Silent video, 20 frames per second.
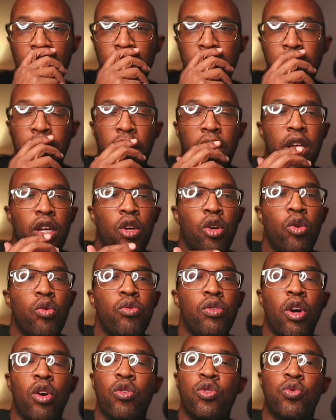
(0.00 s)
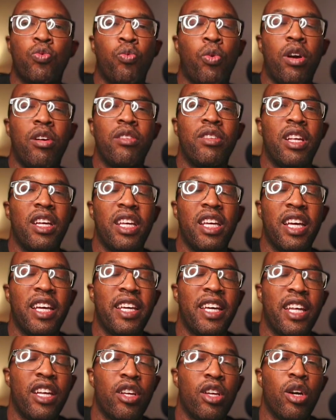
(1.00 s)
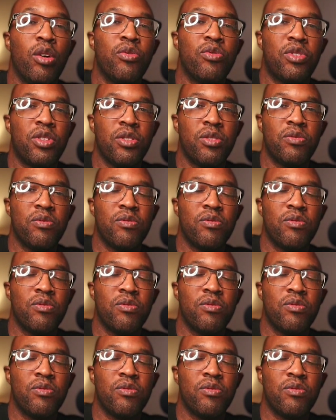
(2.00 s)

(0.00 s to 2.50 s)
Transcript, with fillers: But who knows where that it can go to.